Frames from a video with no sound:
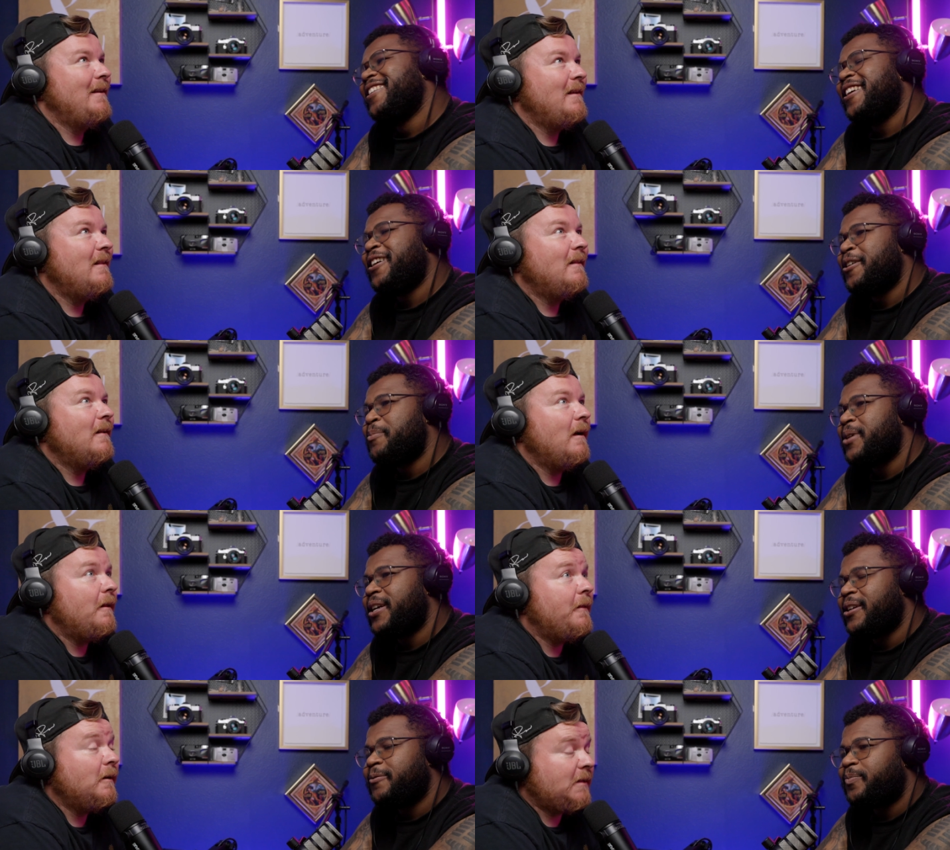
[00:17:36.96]
Speaker 1: oh
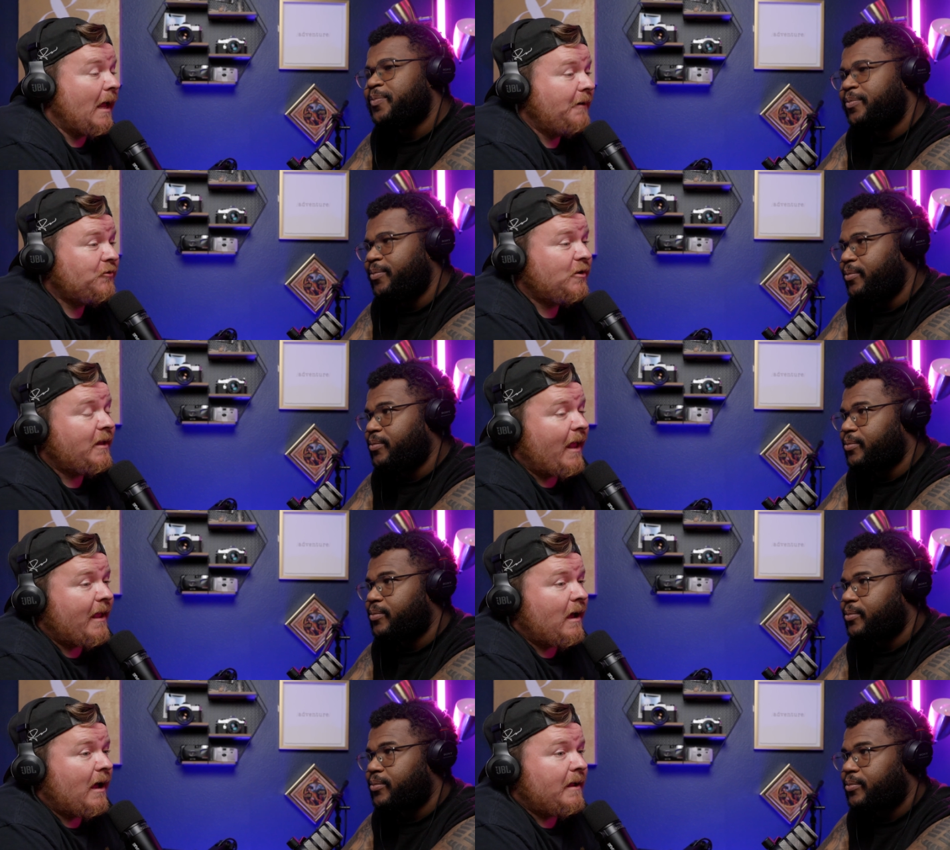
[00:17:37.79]
man. There's
Speaker 2: actually
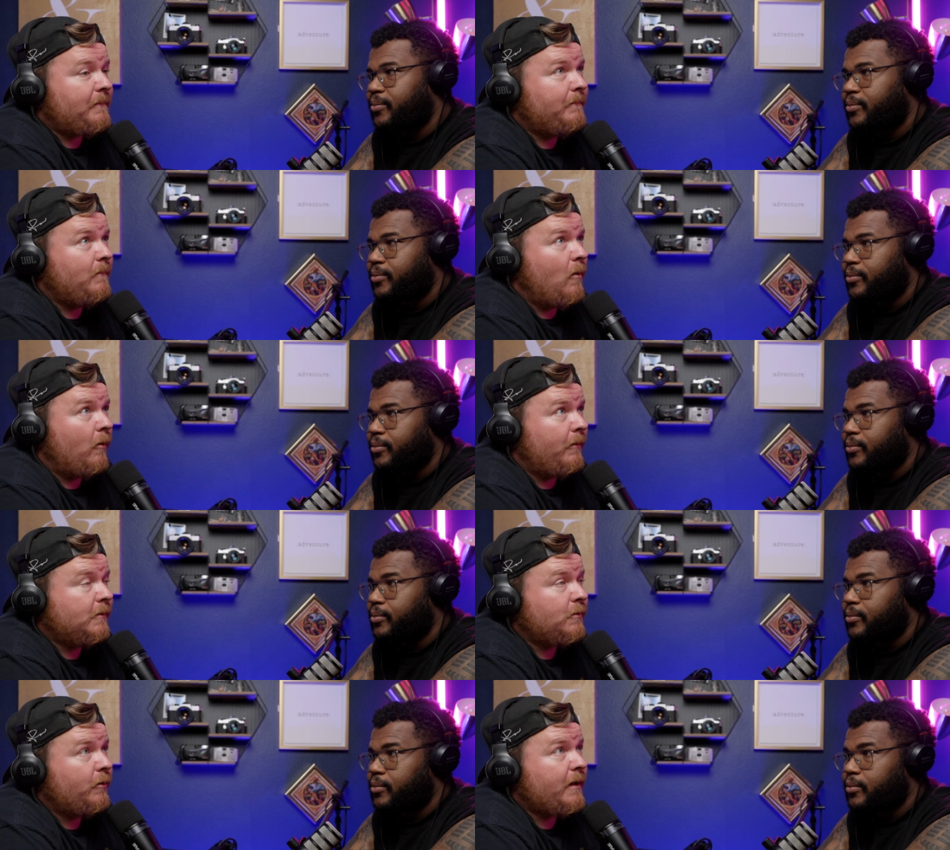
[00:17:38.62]
AI. Uh,
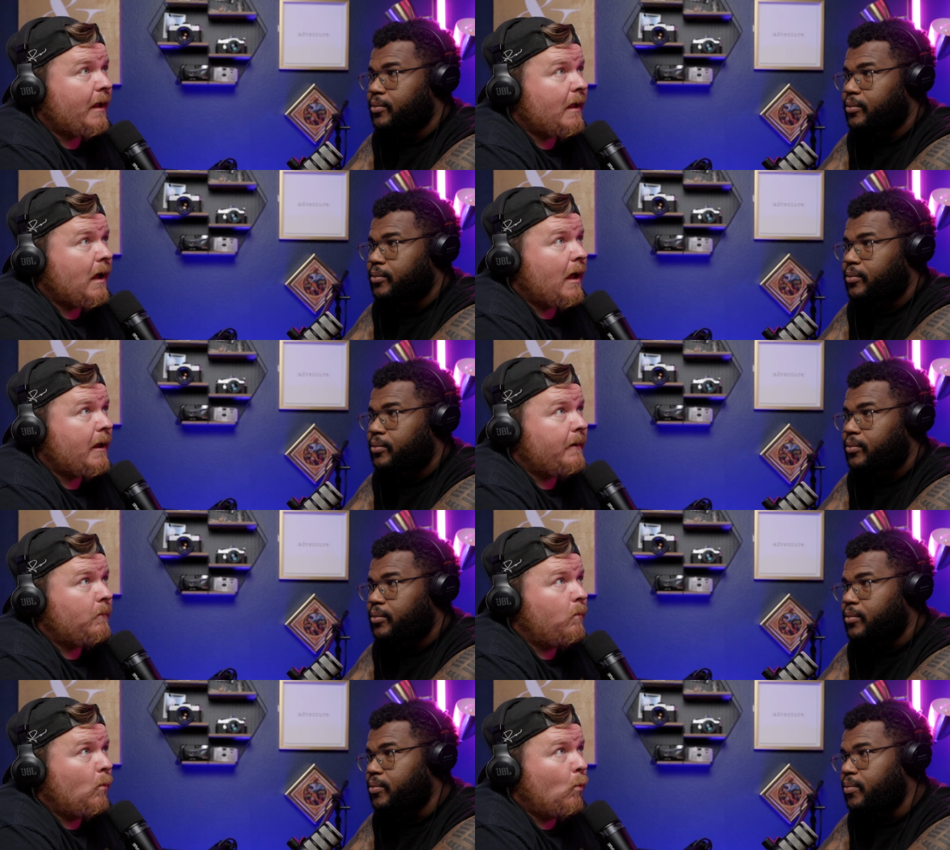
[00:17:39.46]
there's already
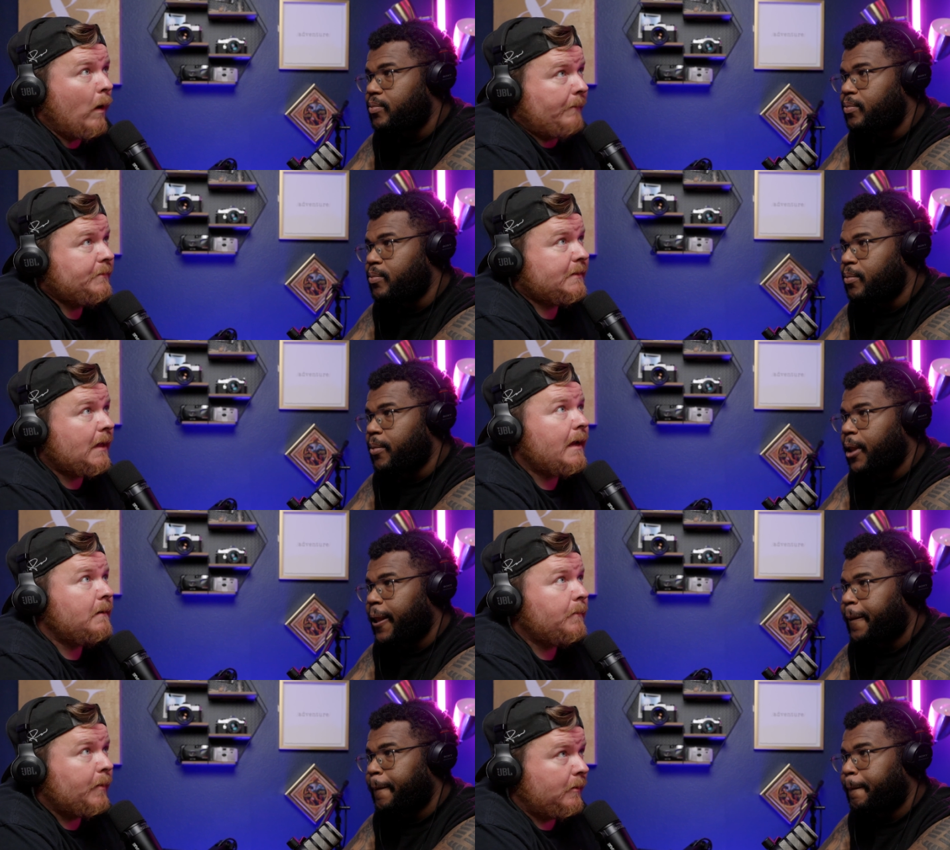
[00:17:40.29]
AI
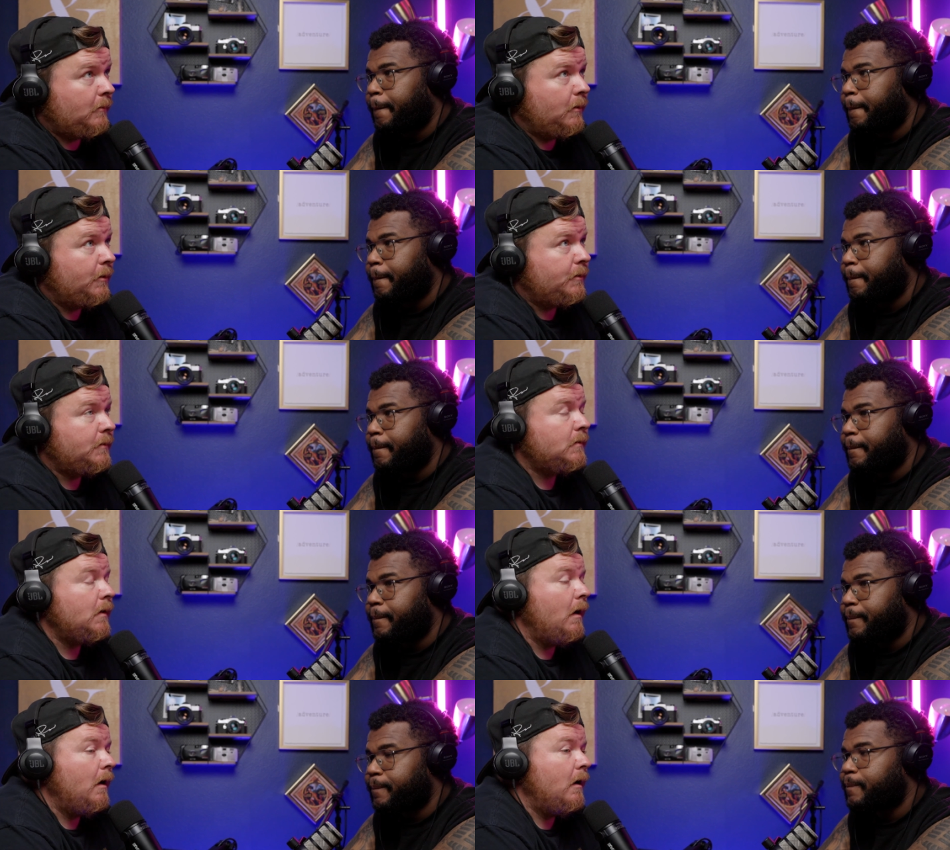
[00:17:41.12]
website
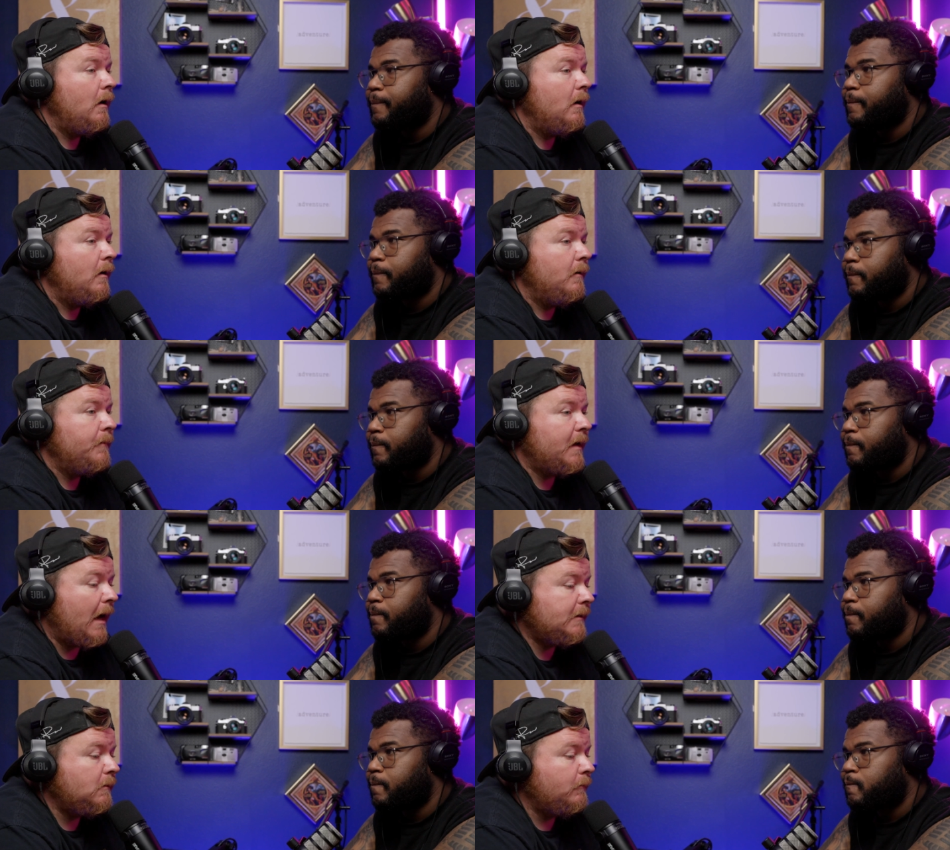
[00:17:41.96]
builders. Um, the
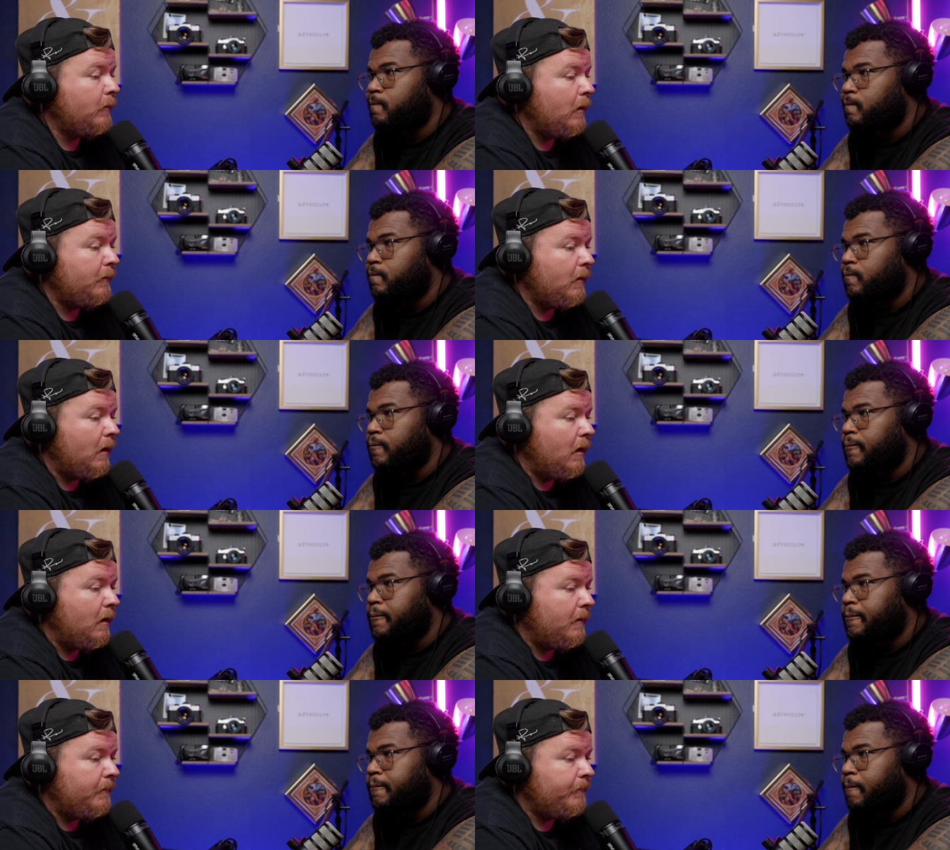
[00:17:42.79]
guys over at
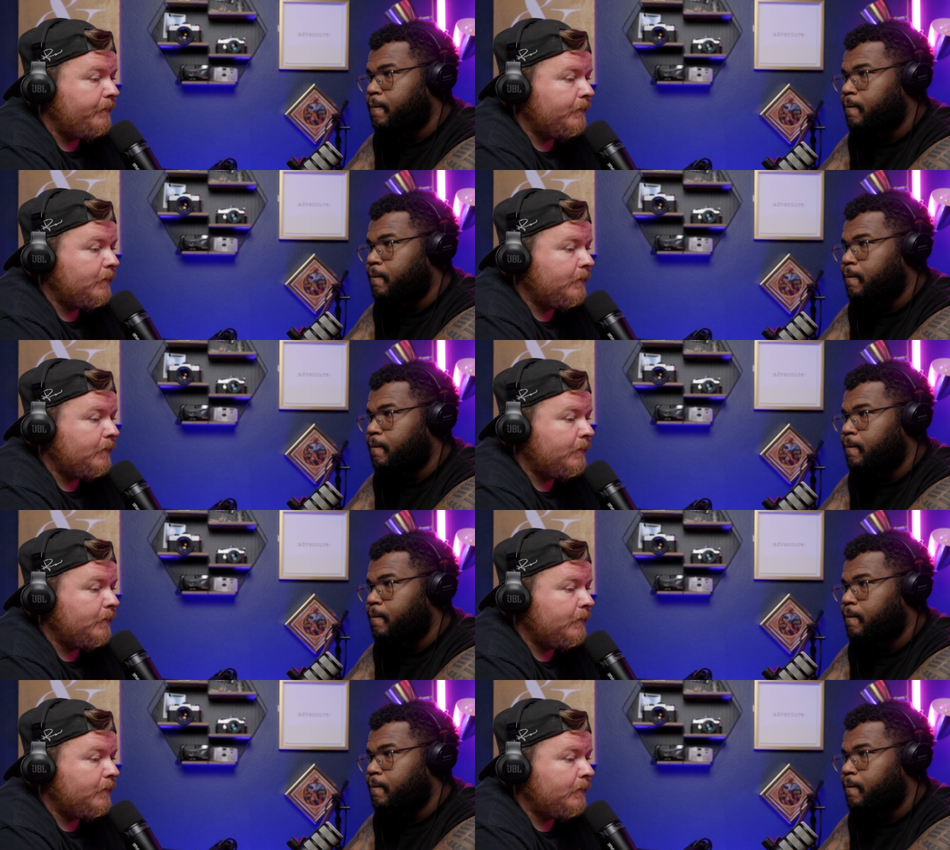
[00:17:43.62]
um,